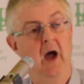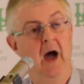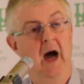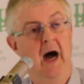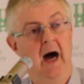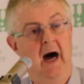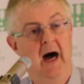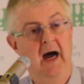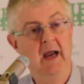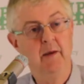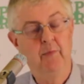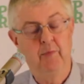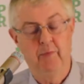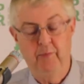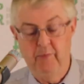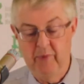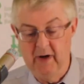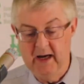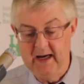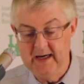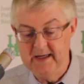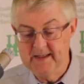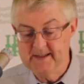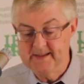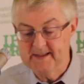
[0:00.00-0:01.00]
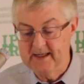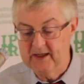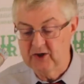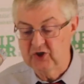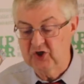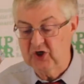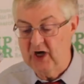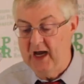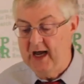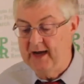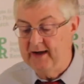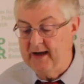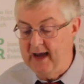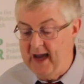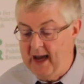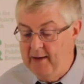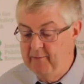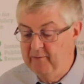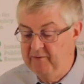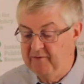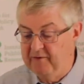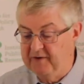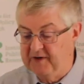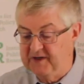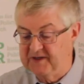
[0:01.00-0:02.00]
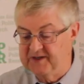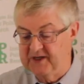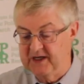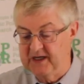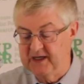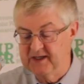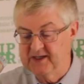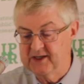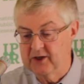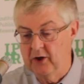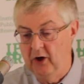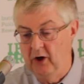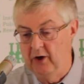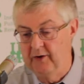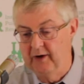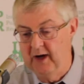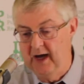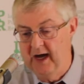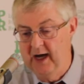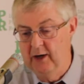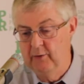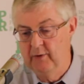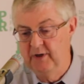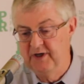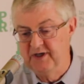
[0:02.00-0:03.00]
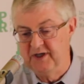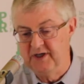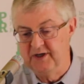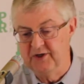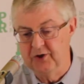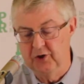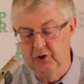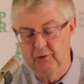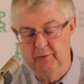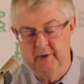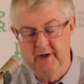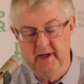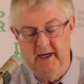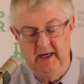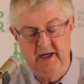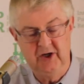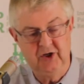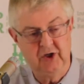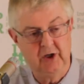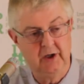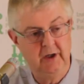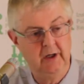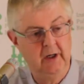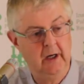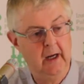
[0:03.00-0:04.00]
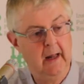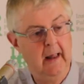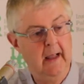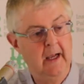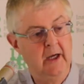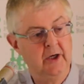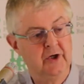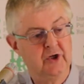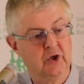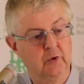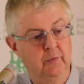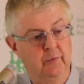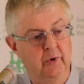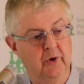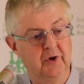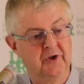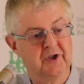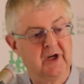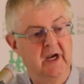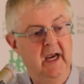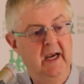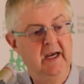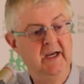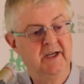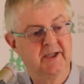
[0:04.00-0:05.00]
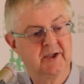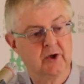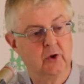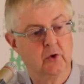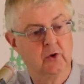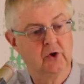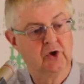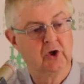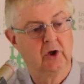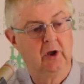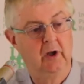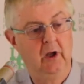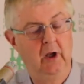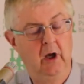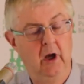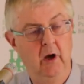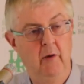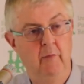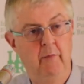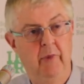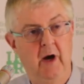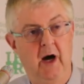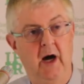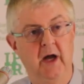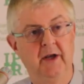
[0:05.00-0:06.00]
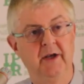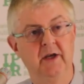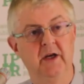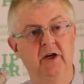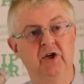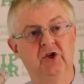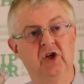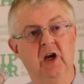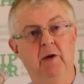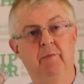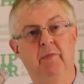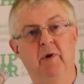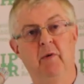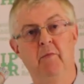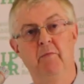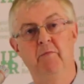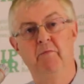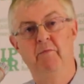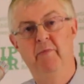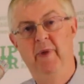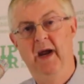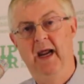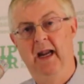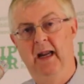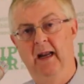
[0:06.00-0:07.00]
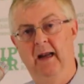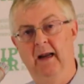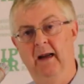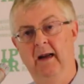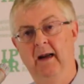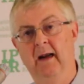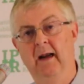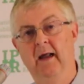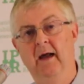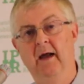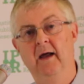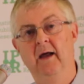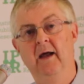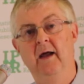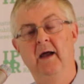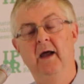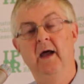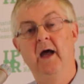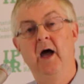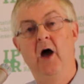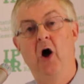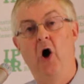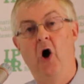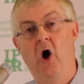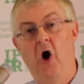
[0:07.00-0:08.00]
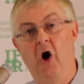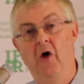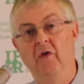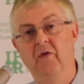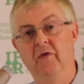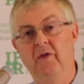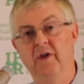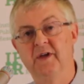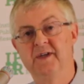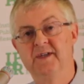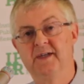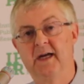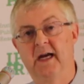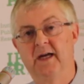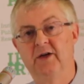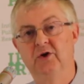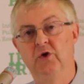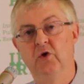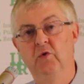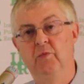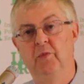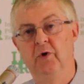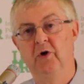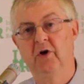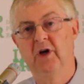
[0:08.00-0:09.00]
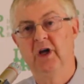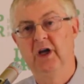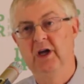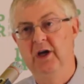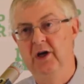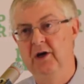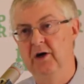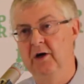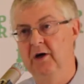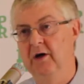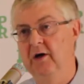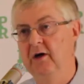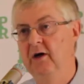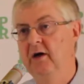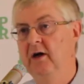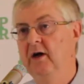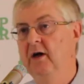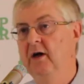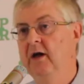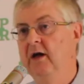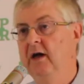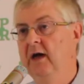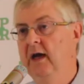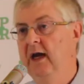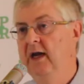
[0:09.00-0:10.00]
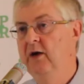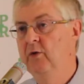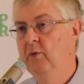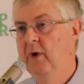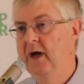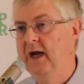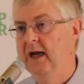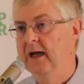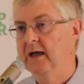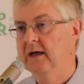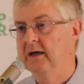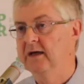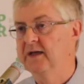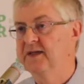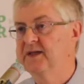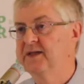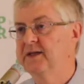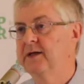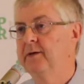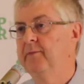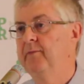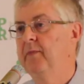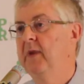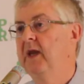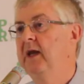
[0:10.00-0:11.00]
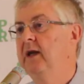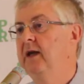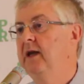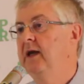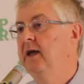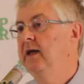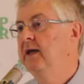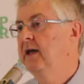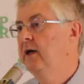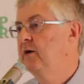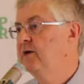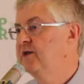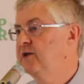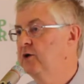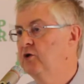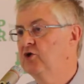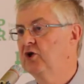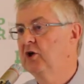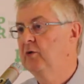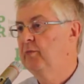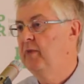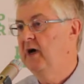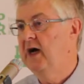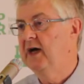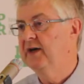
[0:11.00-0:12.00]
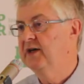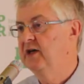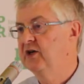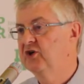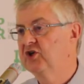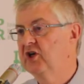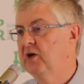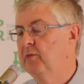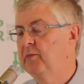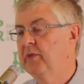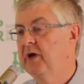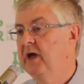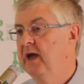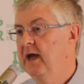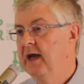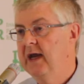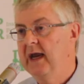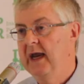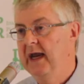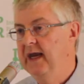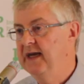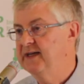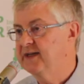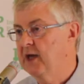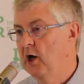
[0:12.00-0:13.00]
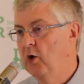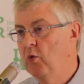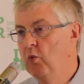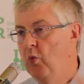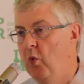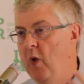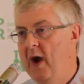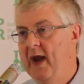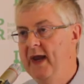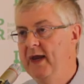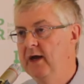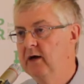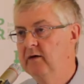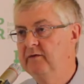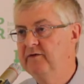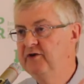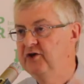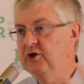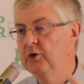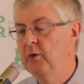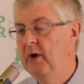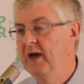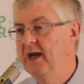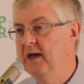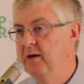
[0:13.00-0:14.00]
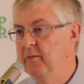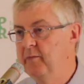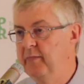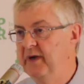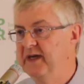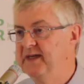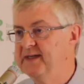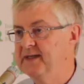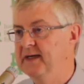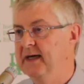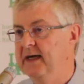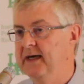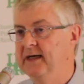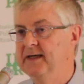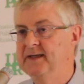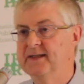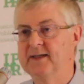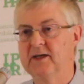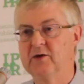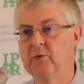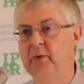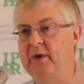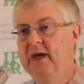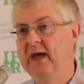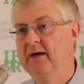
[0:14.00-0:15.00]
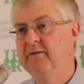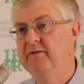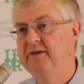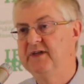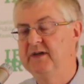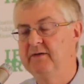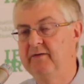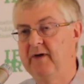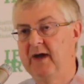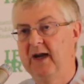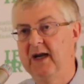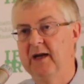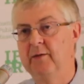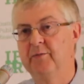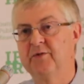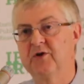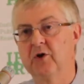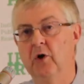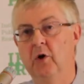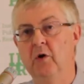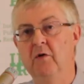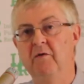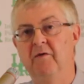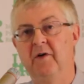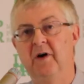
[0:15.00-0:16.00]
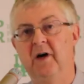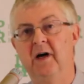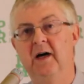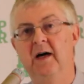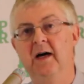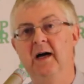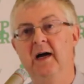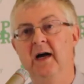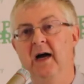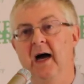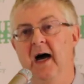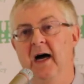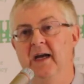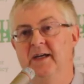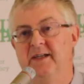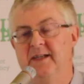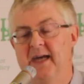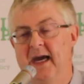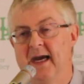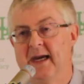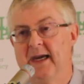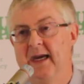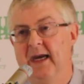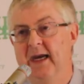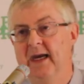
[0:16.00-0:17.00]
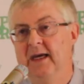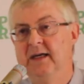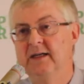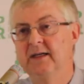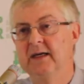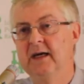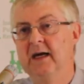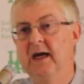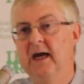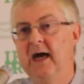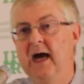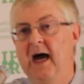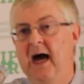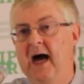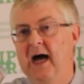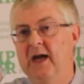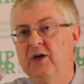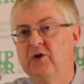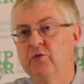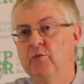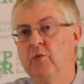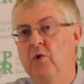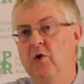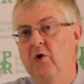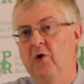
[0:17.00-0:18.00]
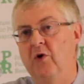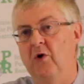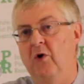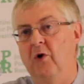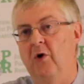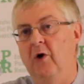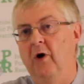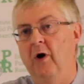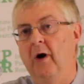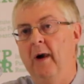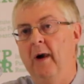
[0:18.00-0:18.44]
I placed such an emphasis on our determination to put a social partnership bill on the statute book here in Wales. Now, social partnership is a way of doing business that we have developed over a decade and more.